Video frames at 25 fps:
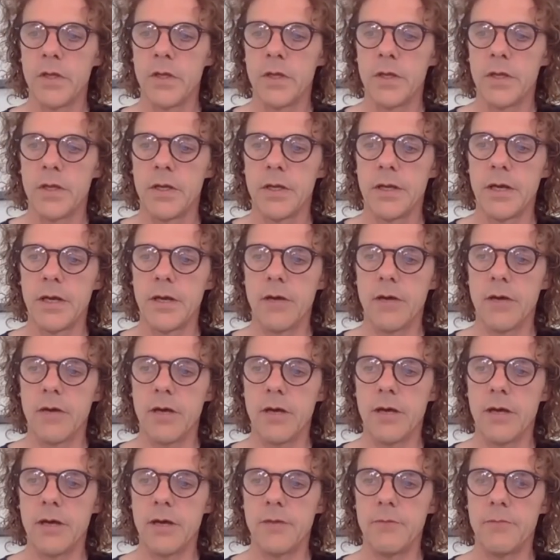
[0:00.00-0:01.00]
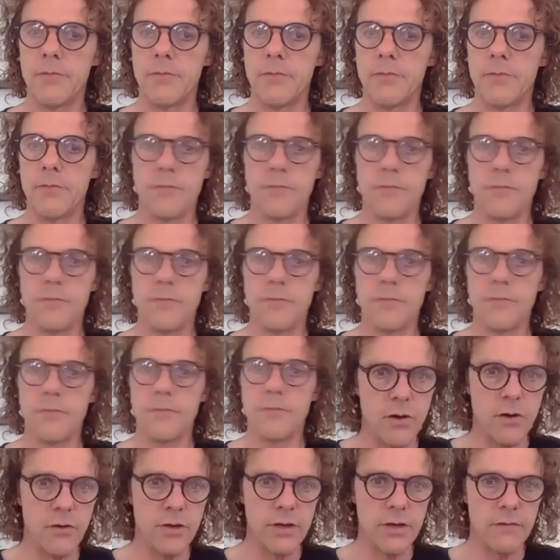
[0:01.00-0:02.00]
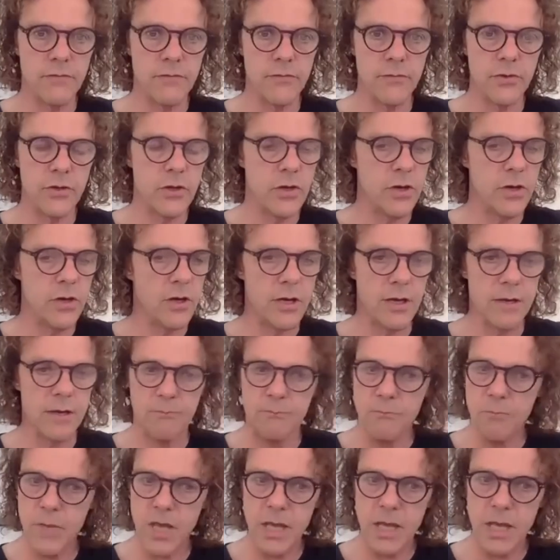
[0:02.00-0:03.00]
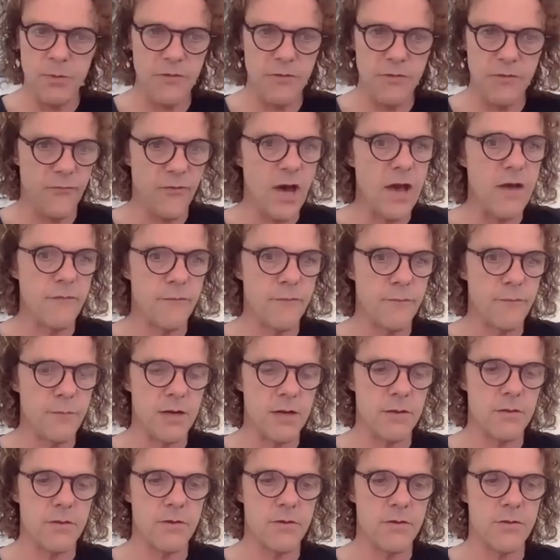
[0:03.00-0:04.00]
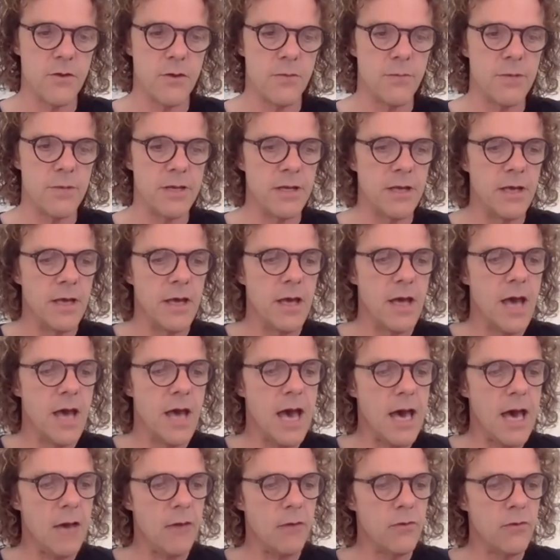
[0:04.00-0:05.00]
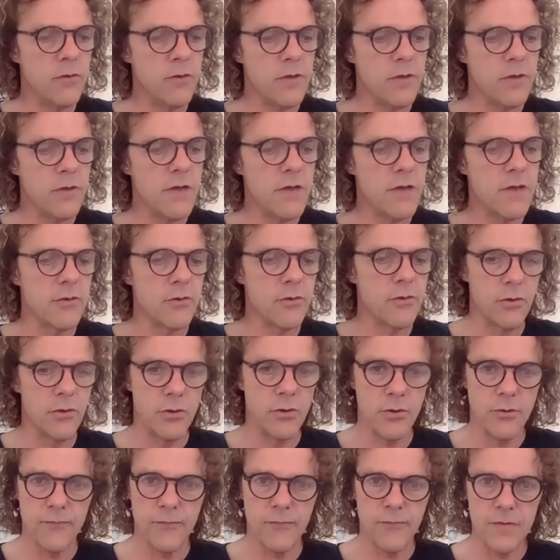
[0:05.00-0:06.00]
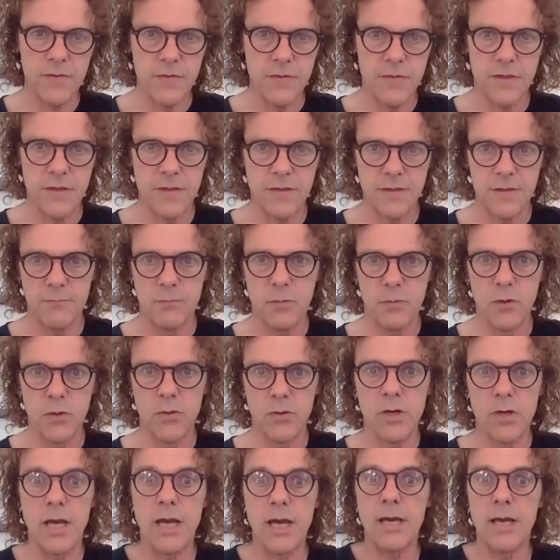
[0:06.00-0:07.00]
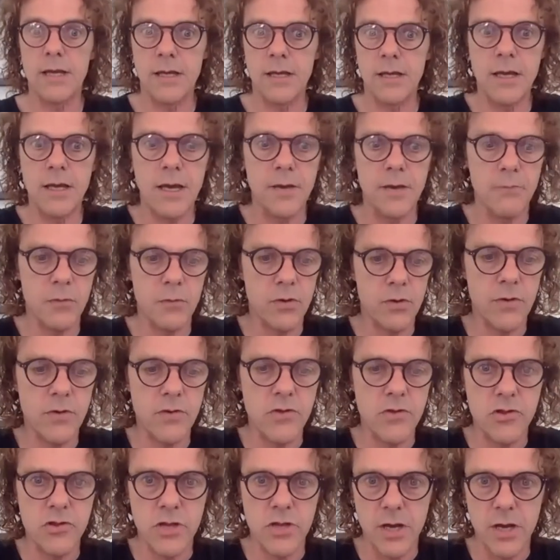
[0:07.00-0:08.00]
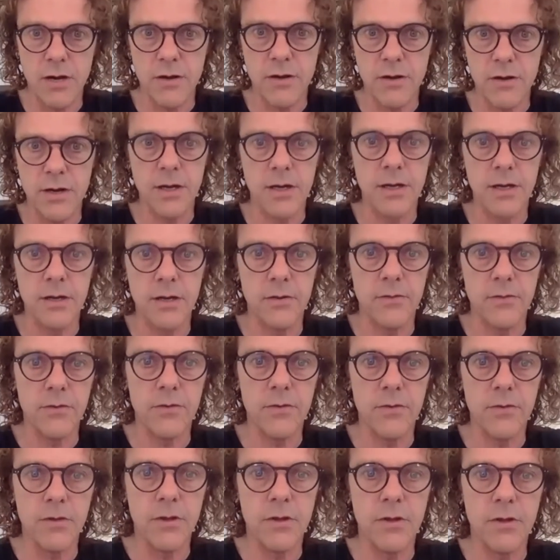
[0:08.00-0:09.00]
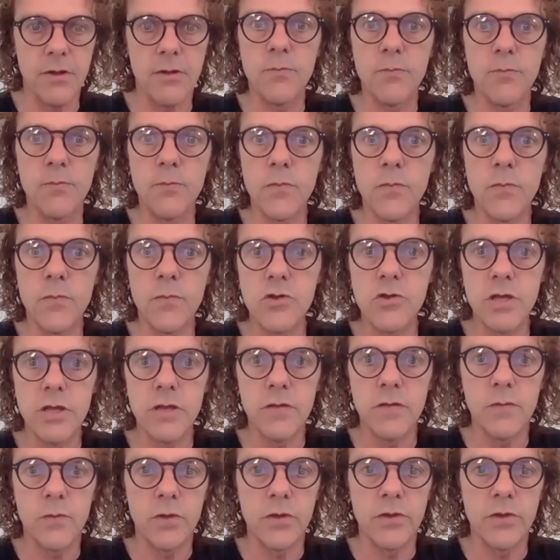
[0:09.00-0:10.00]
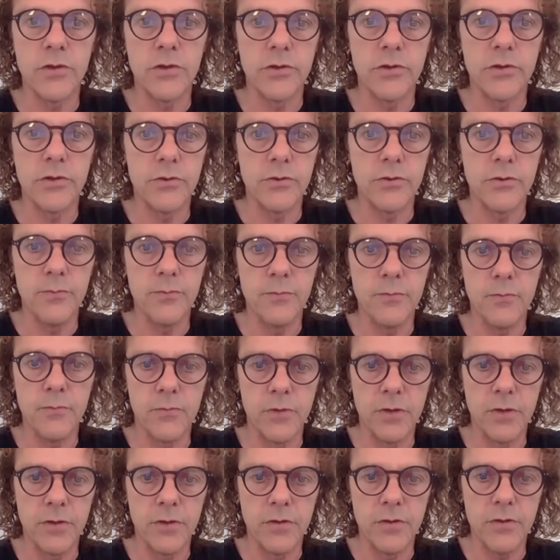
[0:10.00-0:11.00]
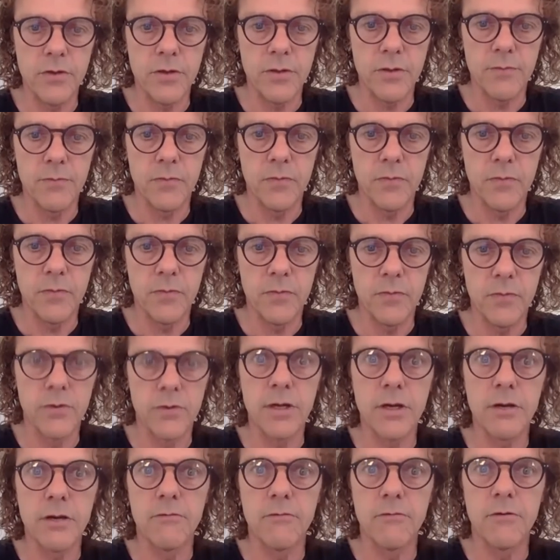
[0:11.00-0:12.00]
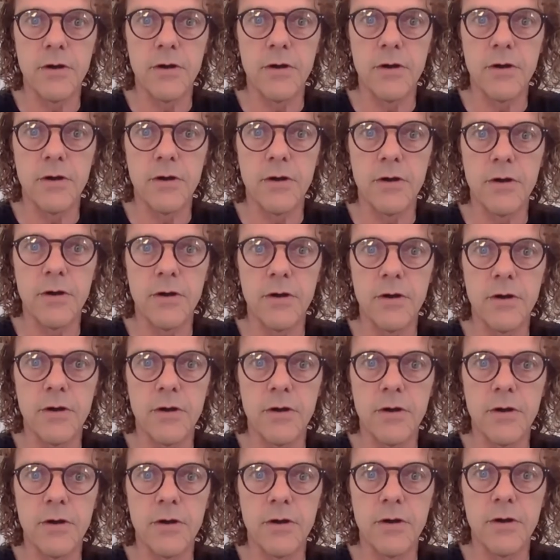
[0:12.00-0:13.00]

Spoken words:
Now, let's go into, you know, like maybe 5 minutes or so, but how does our nervous system look like? And I'm going to share a little sheet with you, which I'm doing right now.